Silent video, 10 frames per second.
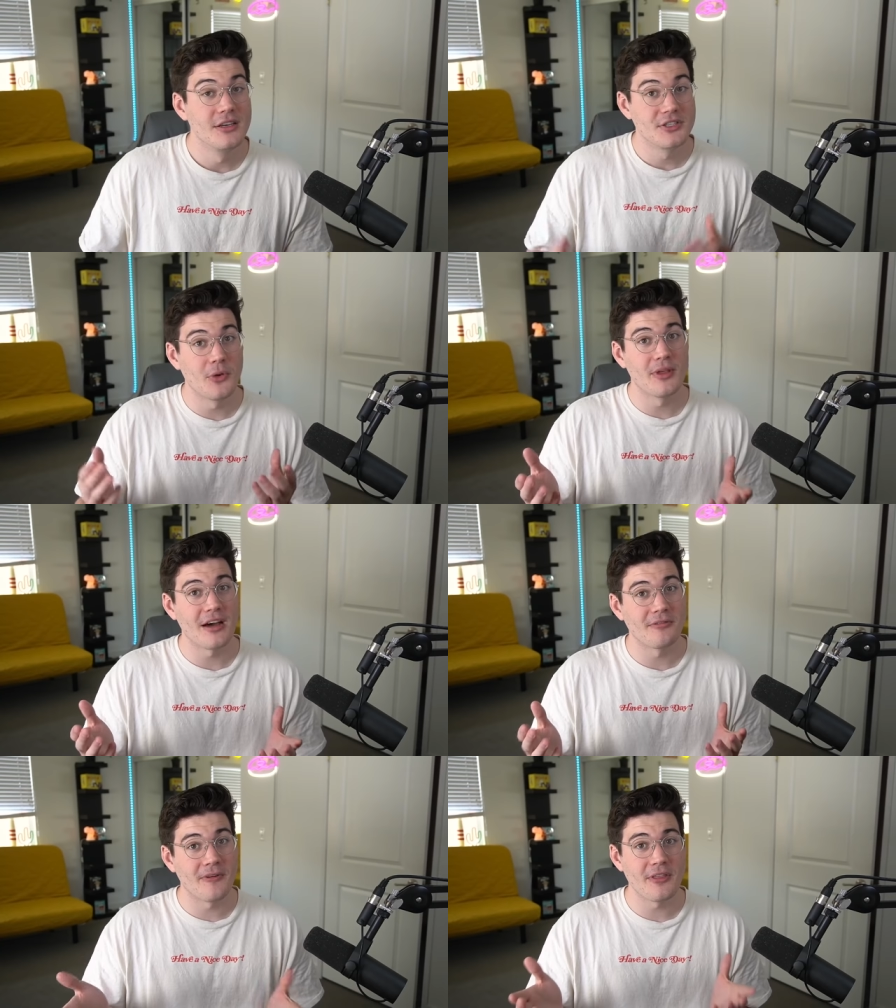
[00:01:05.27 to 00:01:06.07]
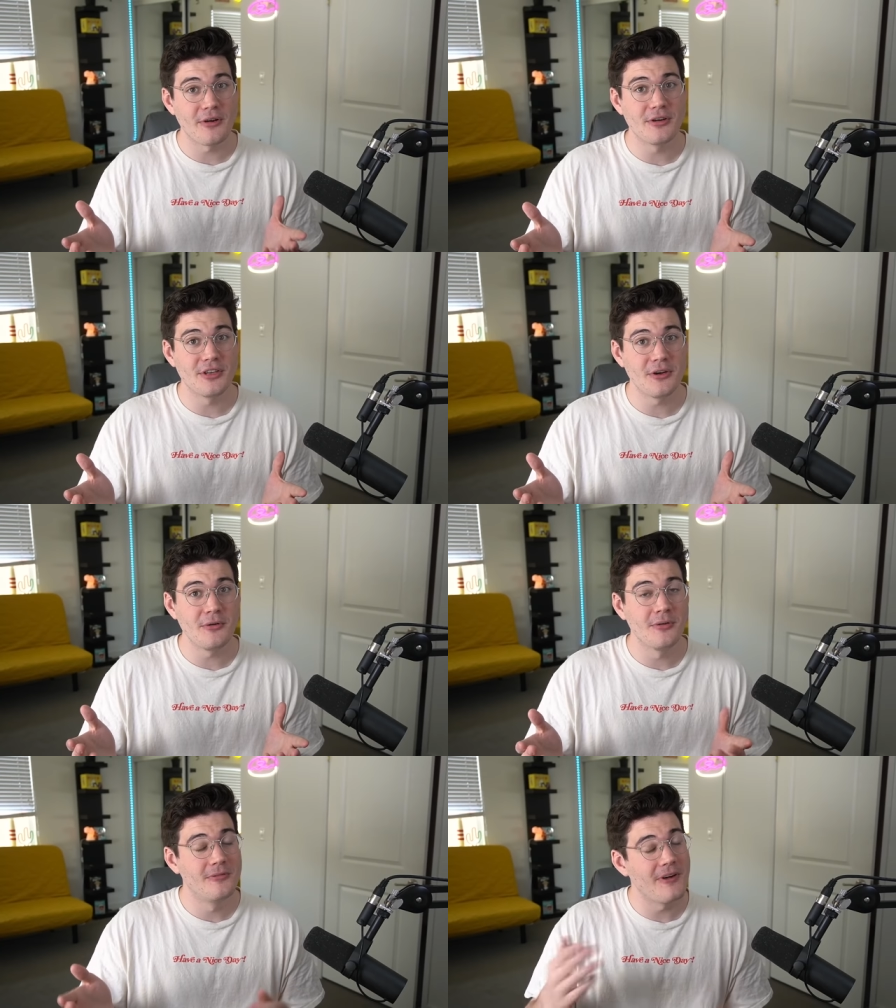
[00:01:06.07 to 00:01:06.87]
So without further
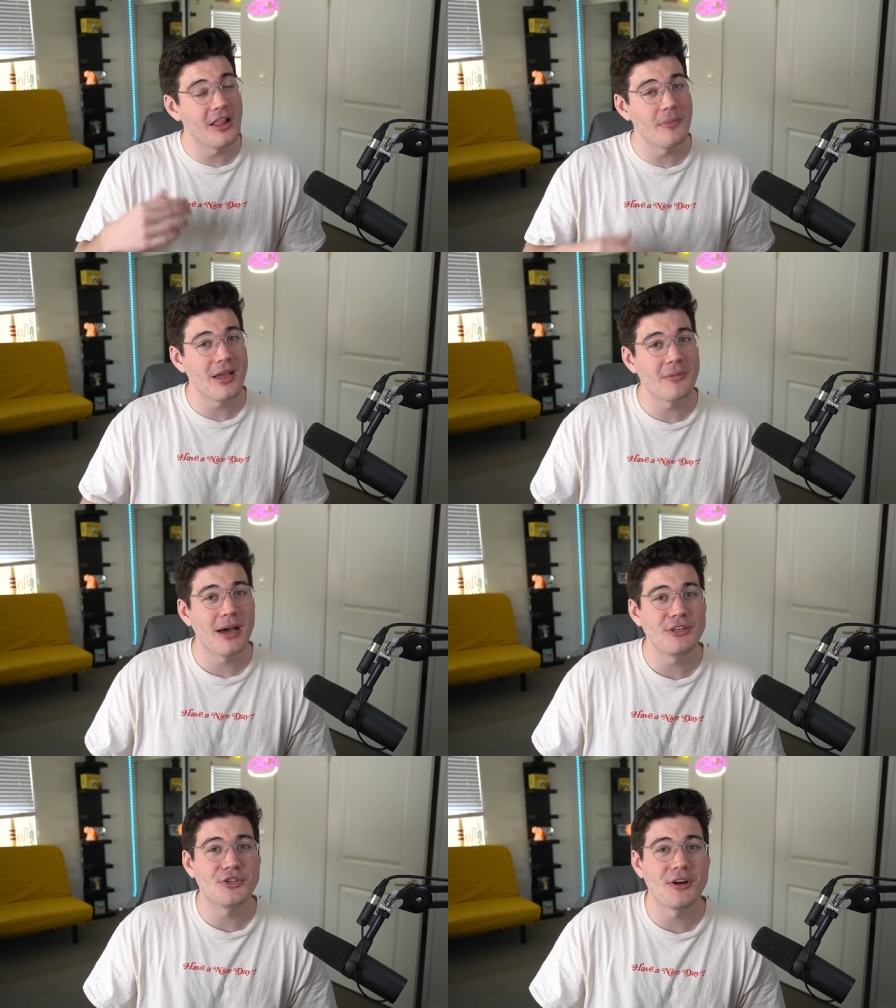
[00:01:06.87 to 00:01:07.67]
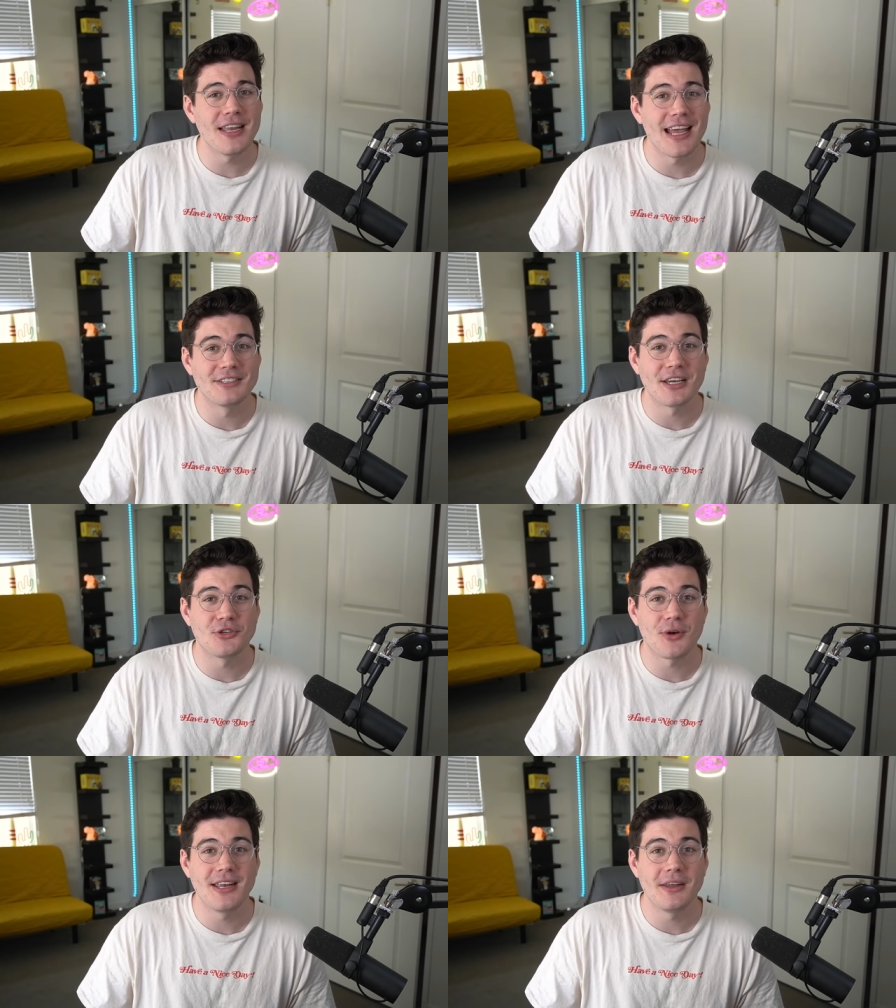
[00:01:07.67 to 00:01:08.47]
ado, follow me on my journey as I
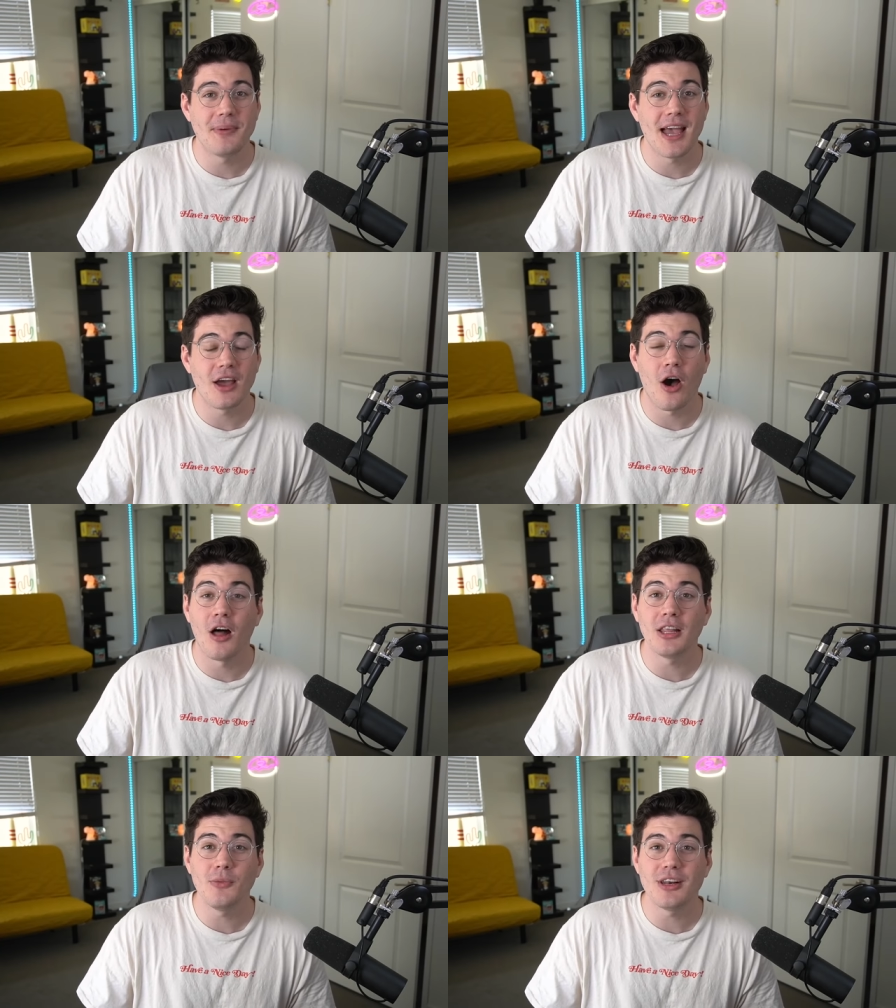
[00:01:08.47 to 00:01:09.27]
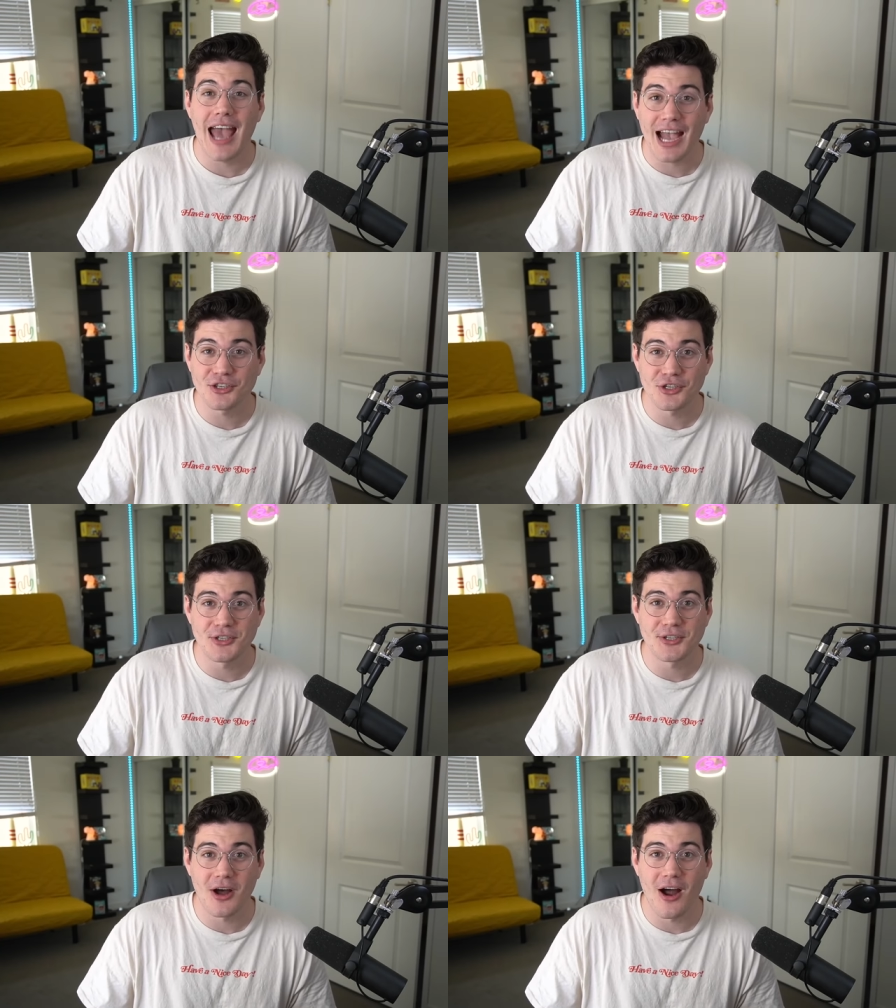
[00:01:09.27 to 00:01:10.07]
train to be a Hollywood action
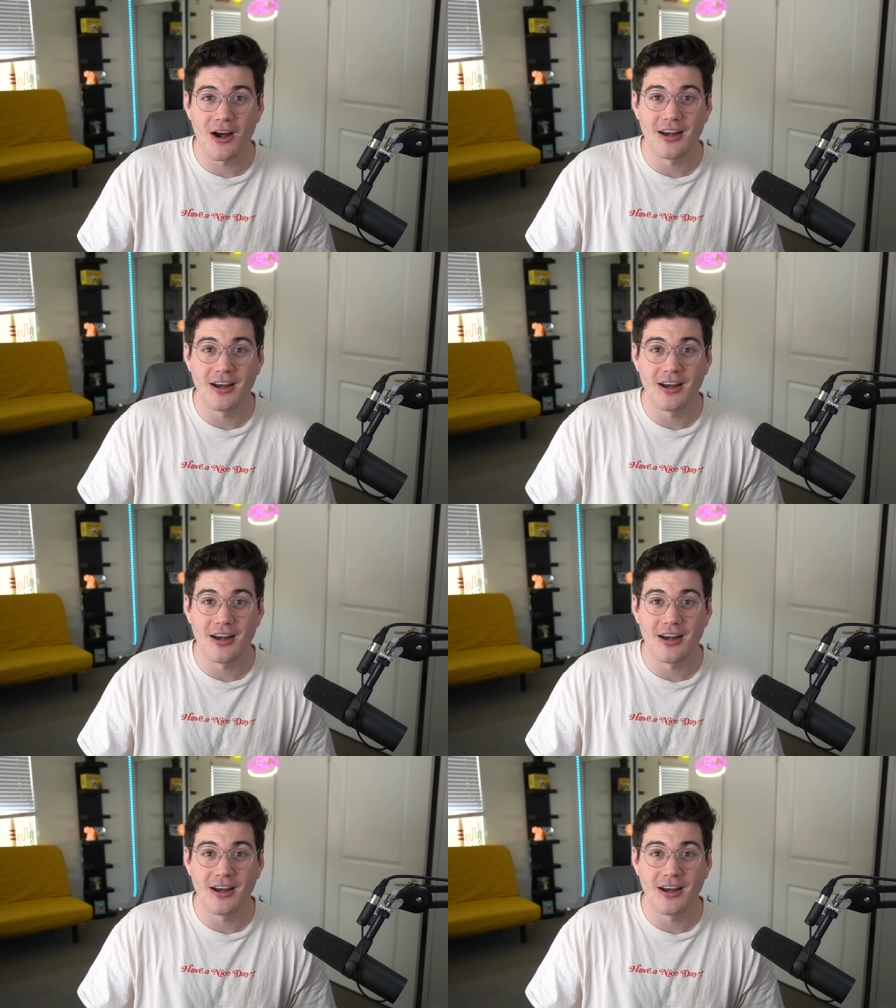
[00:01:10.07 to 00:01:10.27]
star